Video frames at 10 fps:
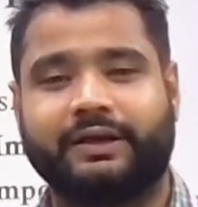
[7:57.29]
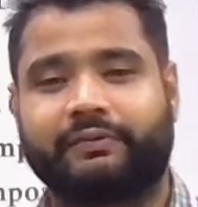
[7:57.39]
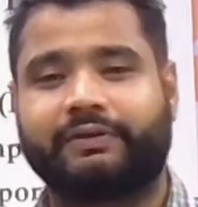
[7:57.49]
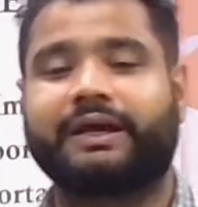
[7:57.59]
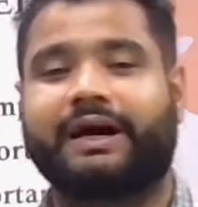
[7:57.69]

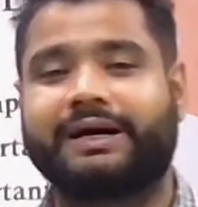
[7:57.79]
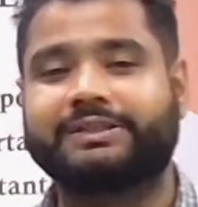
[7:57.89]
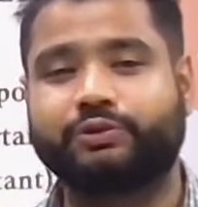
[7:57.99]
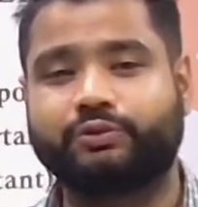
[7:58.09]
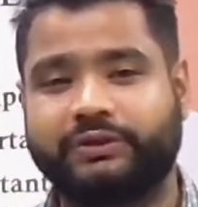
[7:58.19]
When they ask
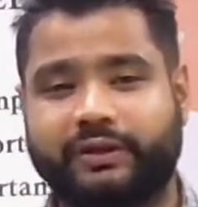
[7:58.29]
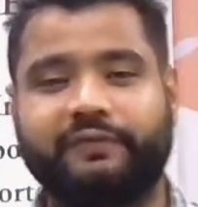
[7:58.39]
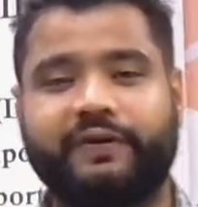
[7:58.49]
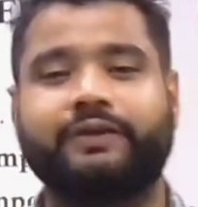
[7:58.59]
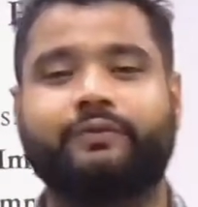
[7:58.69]
you
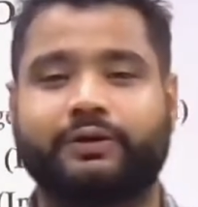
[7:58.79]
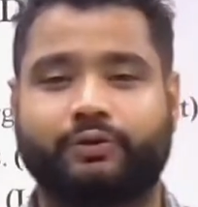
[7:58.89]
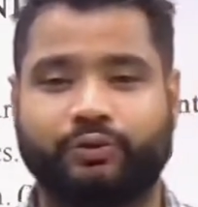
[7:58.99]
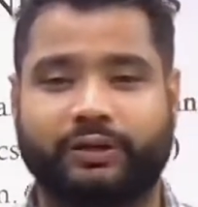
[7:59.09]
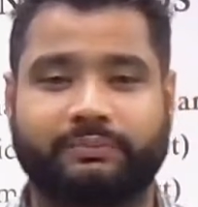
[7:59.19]
define 1
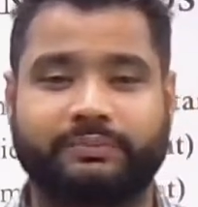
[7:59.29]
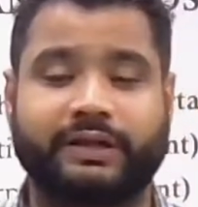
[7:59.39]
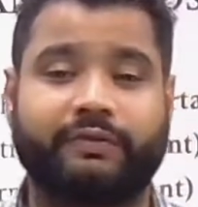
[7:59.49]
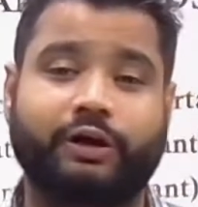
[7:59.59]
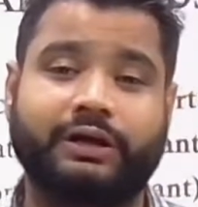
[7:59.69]
Coulomb, they
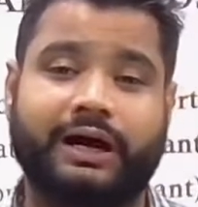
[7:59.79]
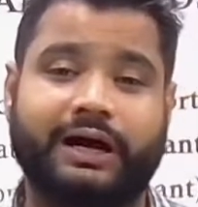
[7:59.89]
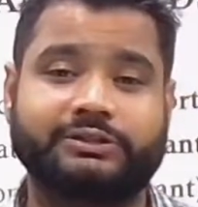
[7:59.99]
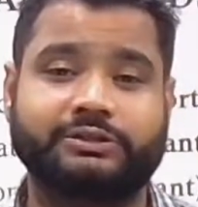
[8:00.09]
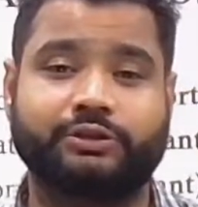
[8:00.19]
have not
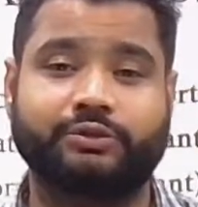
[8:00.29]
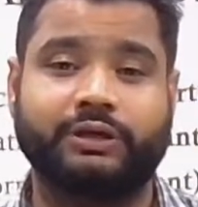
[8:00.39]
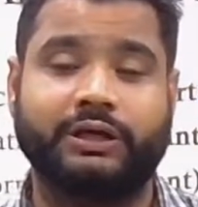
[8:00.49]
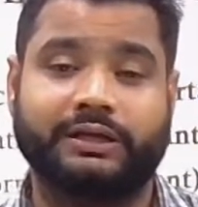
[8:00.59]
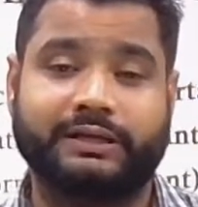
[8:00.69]
asked you
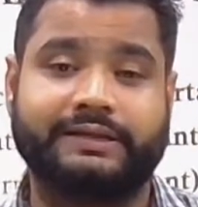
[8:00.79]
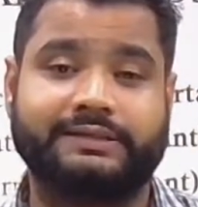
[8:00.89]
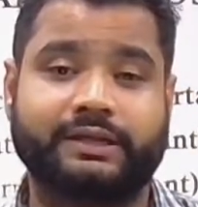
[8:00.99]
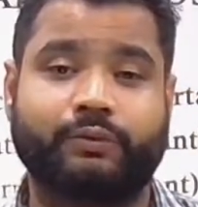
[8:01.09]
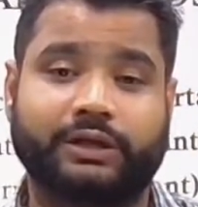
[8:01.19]
like
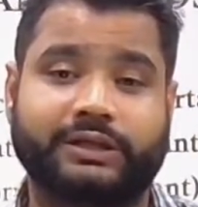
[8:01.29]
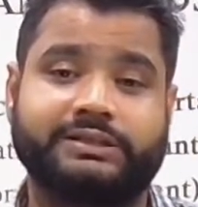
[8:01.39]
say what is the